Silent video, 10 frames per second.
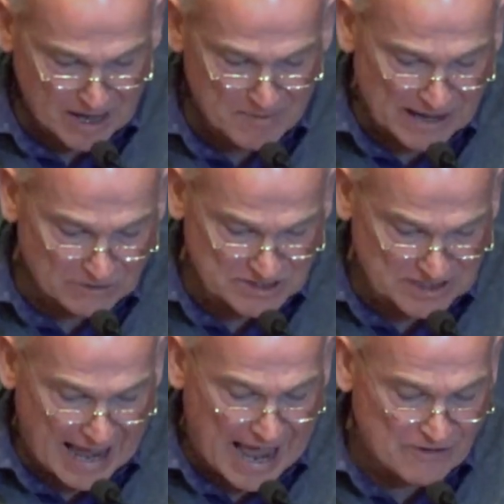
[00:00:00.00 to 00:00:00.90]

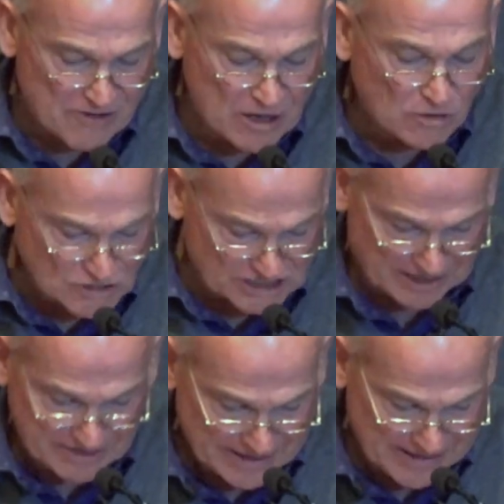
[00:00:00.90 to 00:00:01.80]
about
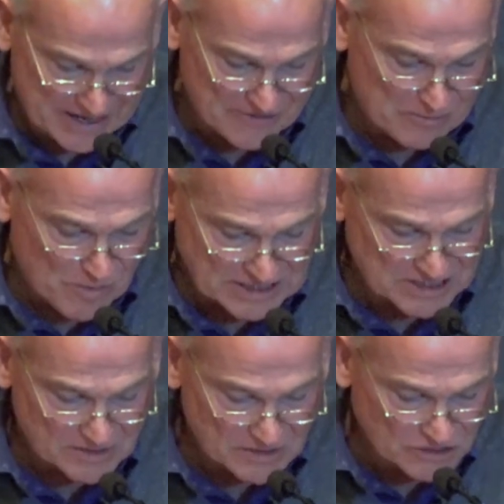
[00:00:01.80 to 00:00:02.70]
agriculture here in
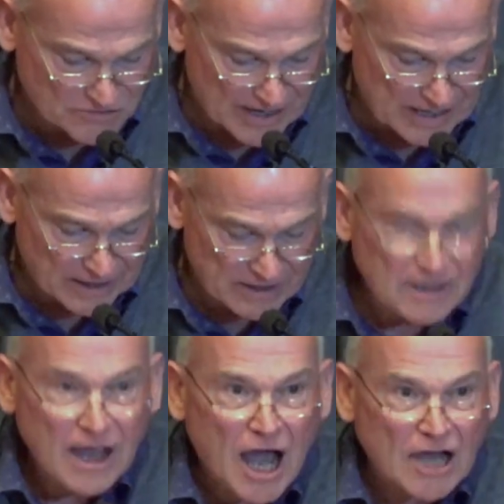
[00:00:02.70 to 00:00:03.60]
Western Australia.
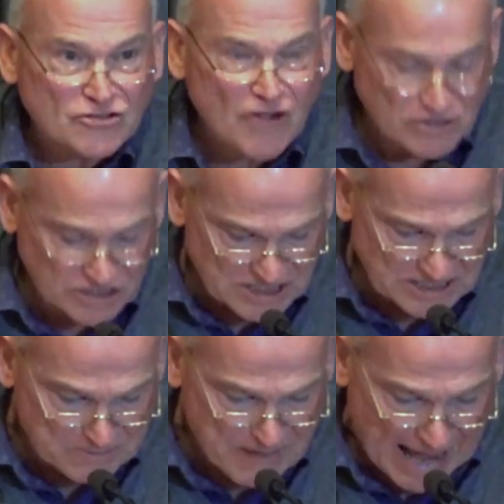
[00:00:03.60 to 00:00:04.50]

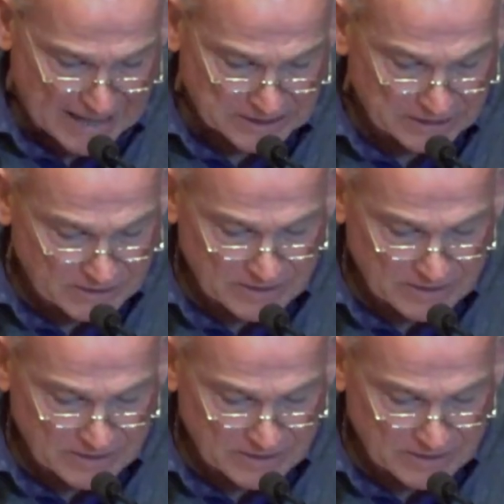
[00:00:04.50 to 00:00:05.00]
Atrociously bad.